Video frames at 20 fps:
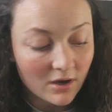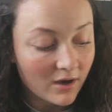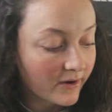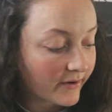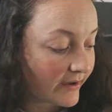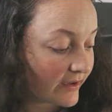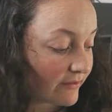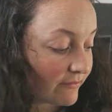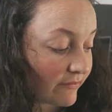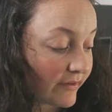
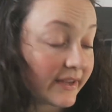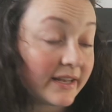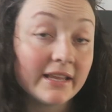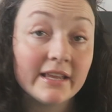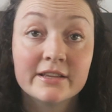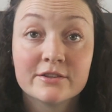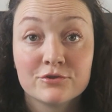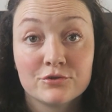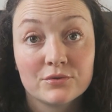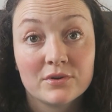I
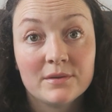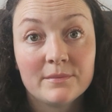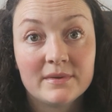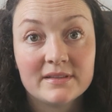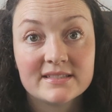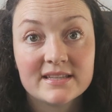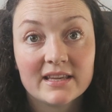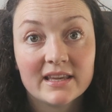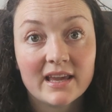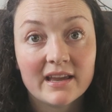really enjoy
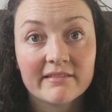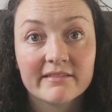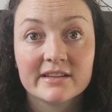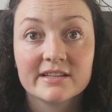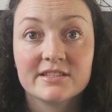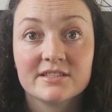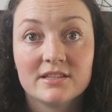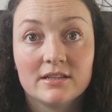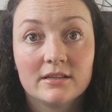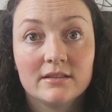meeting
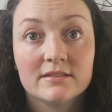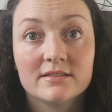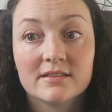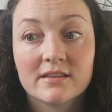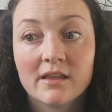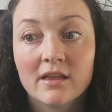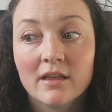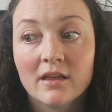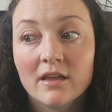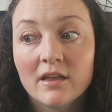characters.